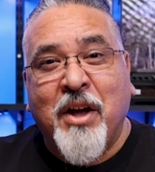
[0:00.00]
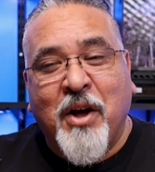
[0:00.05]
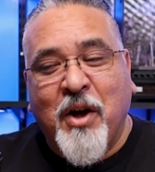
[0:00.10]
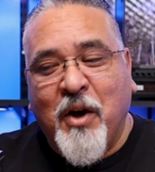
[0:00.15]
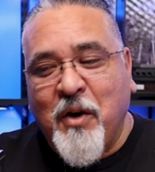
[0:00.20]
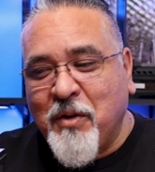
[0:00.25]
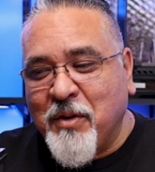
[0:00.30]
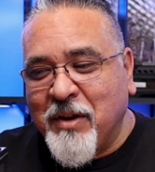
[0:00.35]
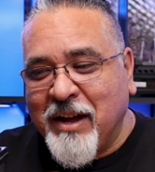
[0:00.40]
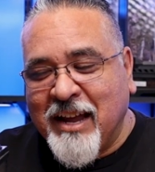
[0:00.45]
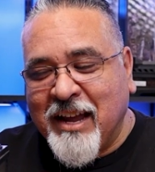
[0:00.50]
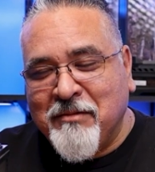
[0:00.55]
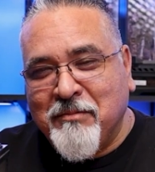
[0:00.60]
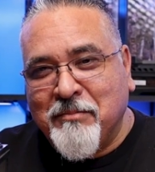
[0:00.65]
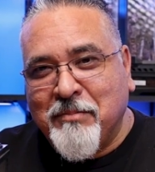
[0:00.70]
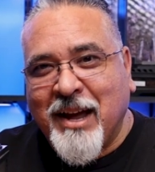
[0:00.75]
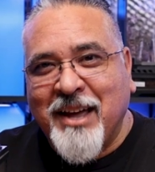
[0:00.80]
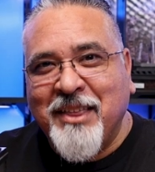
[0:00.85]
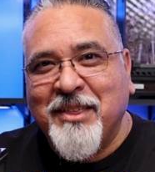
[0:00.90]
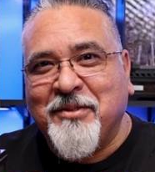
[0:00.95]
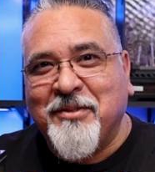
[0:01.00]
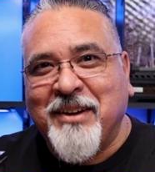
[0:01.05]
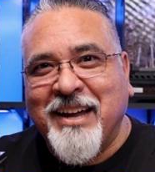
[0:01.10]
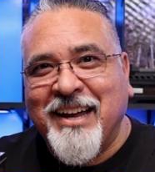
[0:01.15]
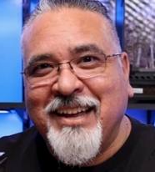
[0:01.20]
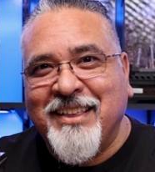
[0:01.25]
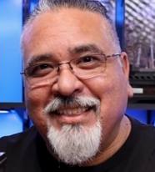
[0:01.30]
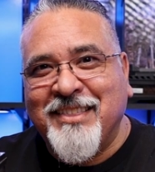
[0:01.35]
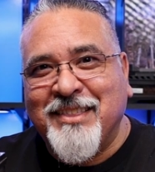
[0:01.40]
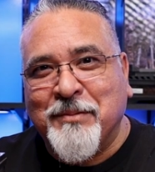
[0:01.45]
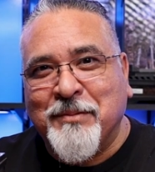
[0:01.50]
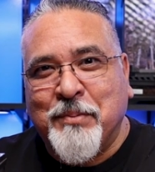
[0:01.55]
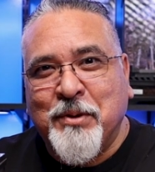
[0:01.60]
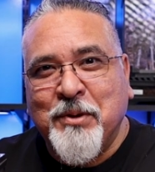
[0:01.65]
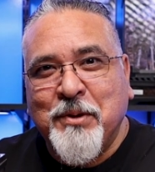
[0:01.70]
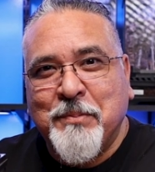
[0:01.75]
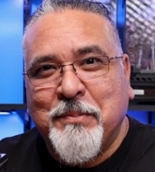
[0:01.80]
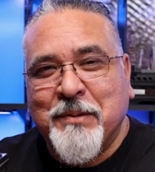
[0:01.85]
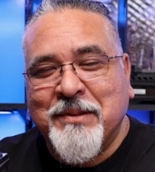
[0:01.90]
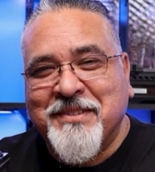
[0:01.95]
Oh, and by the way, the
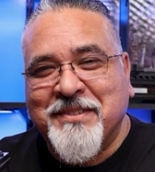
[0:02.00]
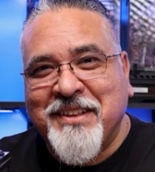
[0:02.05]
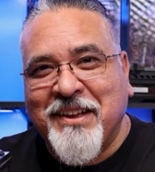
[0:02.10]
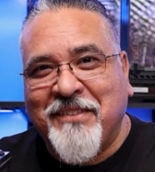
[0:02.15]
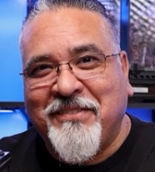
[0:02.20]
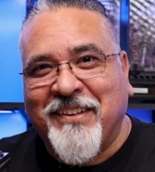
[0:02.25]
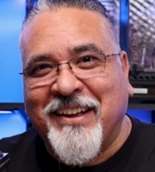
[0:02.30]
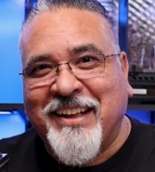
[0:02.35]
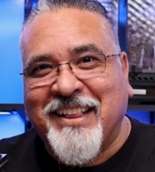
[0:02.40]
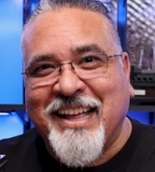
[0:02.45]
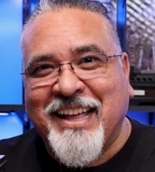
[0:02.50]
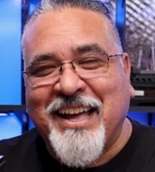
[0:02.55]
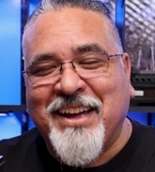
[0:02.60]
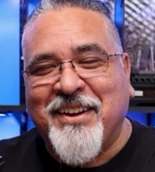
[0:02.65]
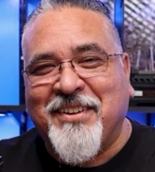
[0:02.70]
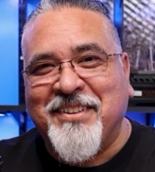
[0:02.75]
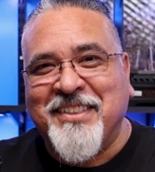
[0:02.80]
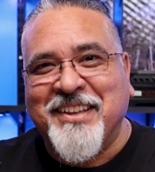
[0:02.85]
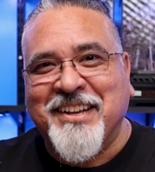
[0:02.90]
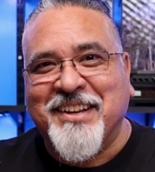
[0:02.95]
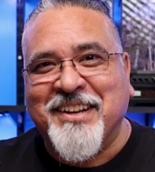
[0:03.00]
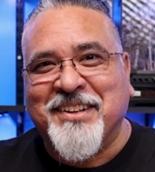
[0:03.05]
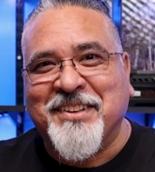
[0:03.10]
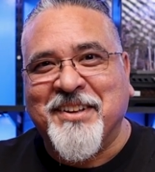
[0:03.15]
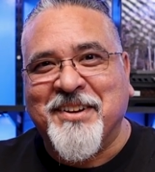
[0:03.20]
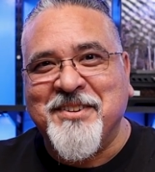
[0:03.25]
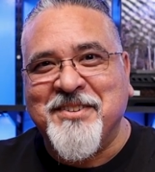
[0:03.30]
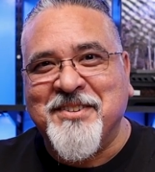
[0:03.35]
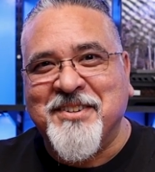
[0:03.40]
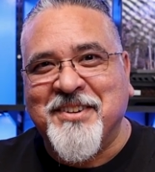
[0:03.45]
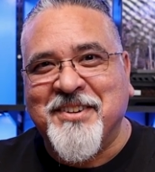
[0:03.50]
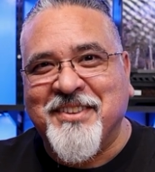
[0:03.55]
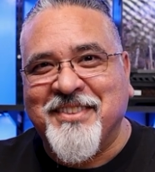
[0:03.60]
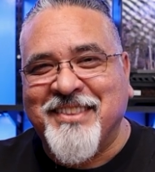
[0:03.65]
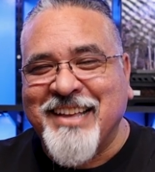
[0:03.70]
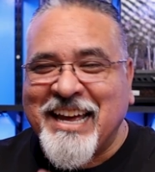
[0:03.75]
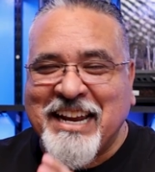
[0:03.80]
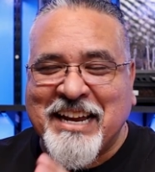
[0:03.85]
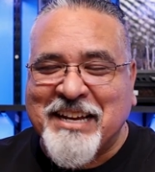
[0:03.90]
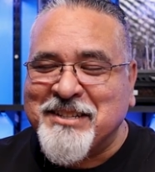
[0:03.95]
poop and stuff like that on the enclosure,
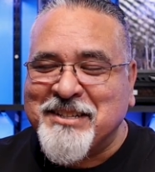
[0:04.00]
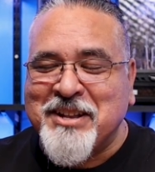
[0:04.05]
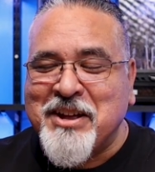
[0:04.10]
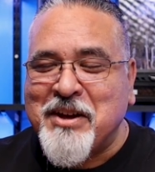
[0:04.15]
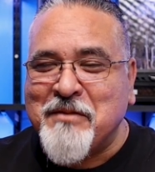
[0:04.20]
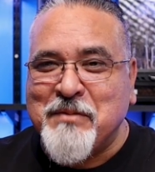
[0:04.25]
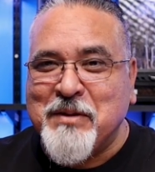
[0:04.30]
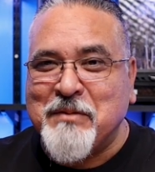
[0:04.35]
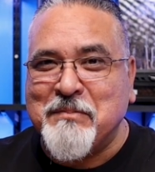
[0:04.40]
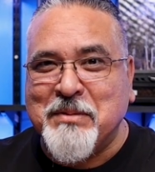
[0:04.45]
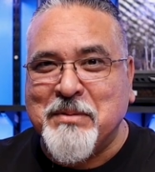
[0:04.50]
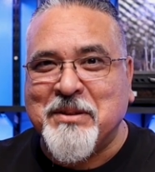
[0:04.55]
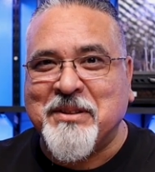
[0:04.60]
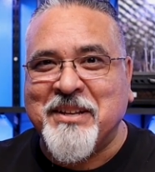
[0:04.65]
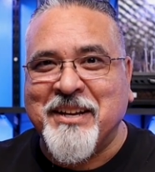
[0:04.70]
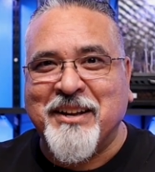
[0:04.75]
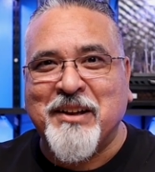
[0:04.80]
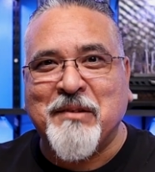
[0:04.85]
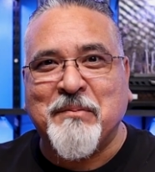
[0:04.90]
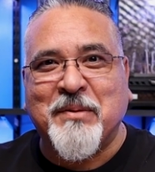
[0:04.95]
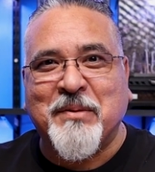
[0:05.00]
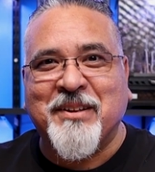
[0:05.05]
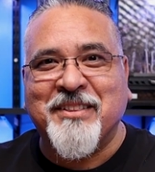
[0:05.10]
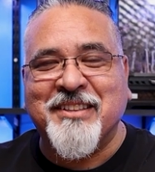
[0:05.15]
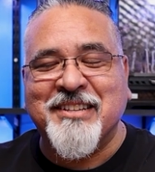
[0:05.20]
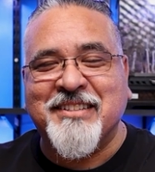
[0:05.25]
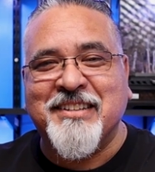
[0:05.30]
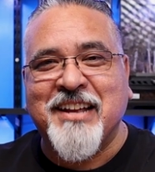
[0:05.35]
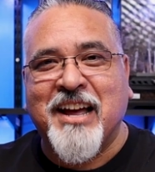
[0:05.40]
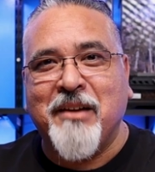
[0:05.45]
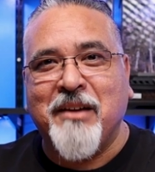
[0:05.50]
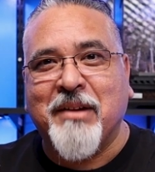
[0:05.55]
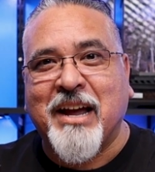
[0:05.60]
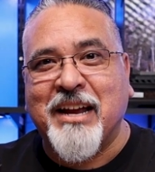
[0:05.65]
that has not been building up all this time.